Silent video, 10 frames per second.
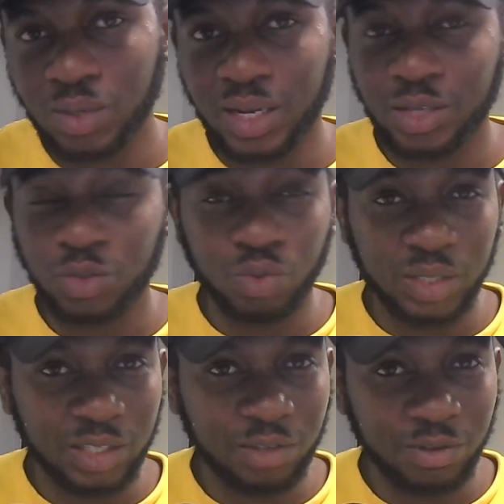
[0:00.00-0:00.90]
I can do a
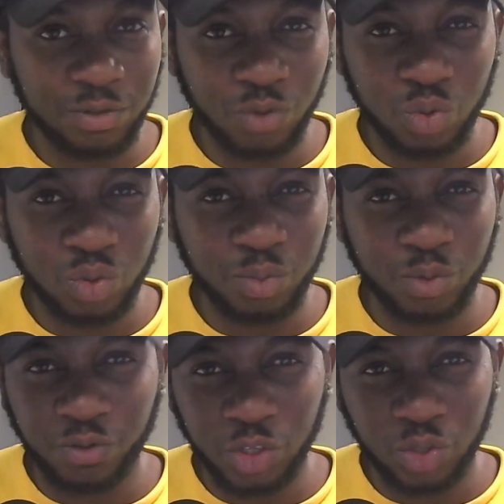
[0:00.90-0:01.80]
CV for you, a
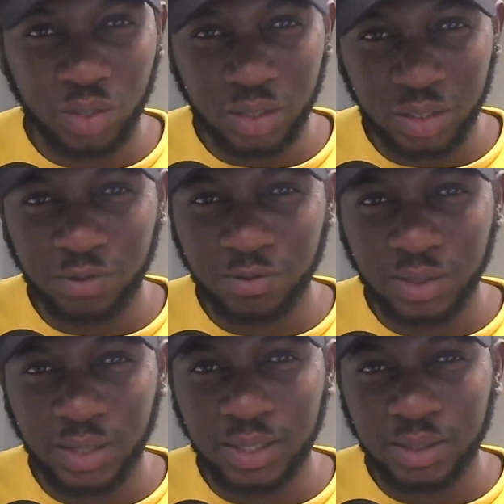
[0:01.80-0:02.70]
professional
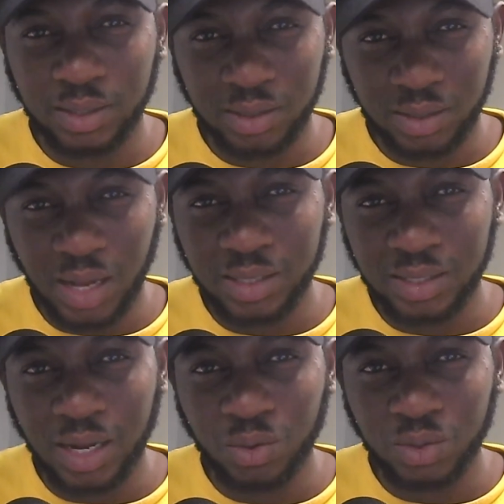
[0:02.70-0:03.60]
CV that
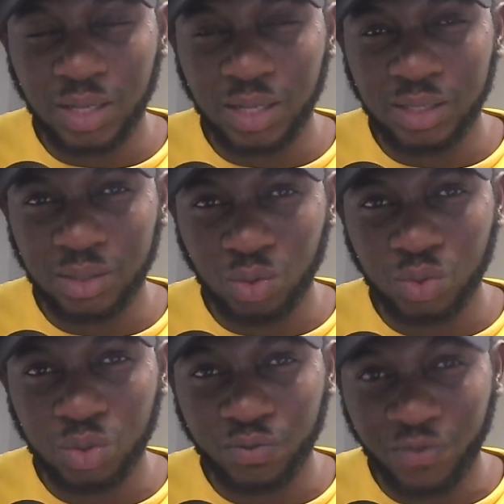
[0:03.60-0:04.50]
stands out, that
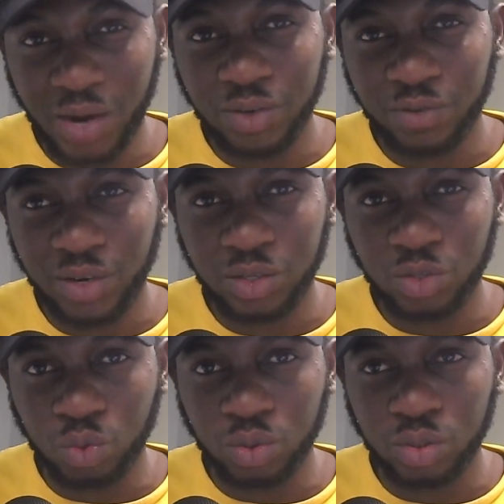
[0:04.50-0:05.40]
looks very, very
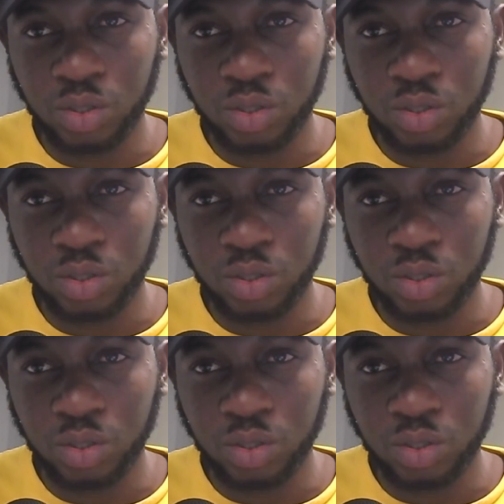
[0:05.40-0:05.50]
good.